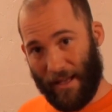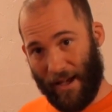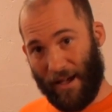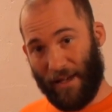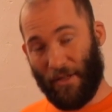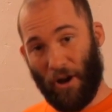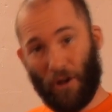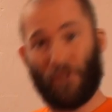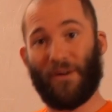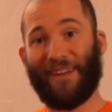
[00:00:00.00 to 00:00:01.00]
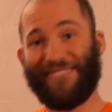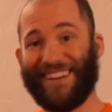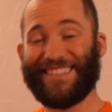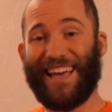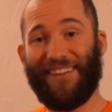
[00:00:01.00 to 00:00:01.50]
uh, the hard drive
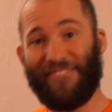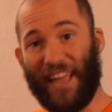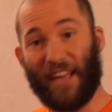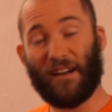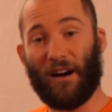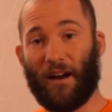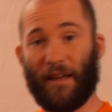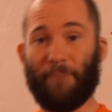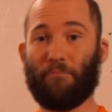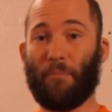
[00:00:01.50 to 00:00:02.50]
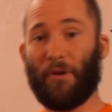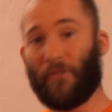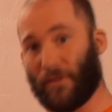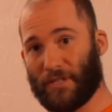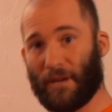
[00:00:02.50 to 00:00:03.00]
does have data on it, but
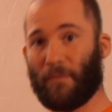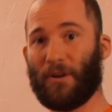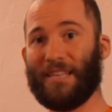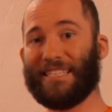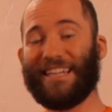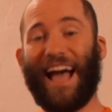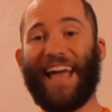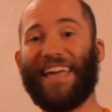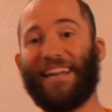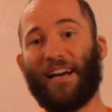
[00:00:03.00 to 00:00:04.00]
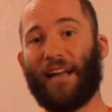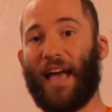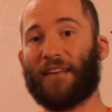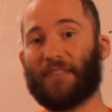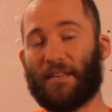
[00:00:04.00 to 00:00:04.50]
for some reason I cannot
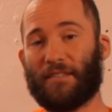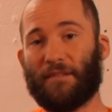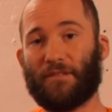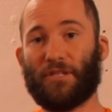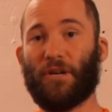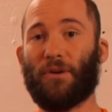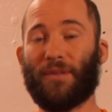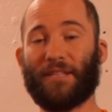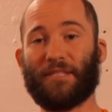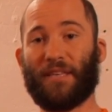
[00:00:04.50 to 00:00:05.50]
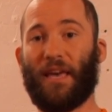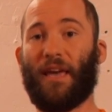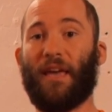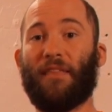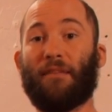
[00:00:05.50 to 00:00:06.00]
access it. So let's
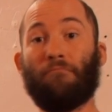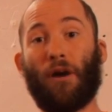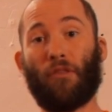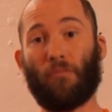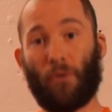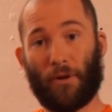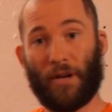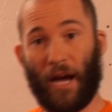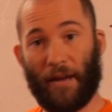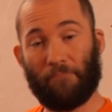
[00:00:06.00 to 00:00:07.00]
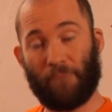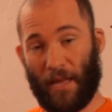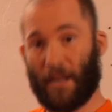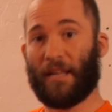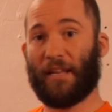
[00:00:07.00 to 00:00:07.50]
say the motherboard died
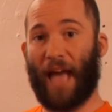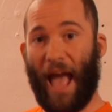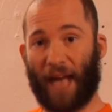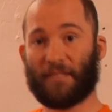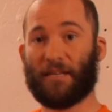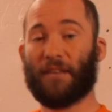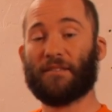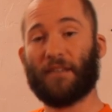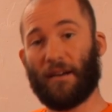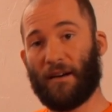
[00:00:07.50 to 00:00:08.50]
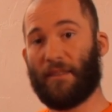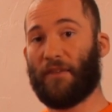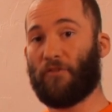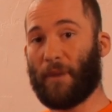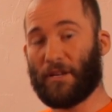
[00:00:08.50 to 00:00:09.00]
and I need to access uh, the
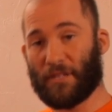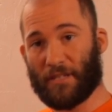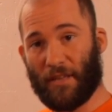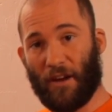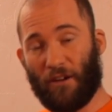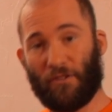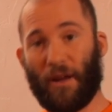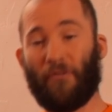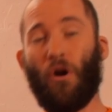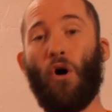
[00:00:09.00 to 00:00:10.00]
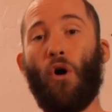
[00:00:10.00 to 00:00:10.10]
information that's on the hard drive.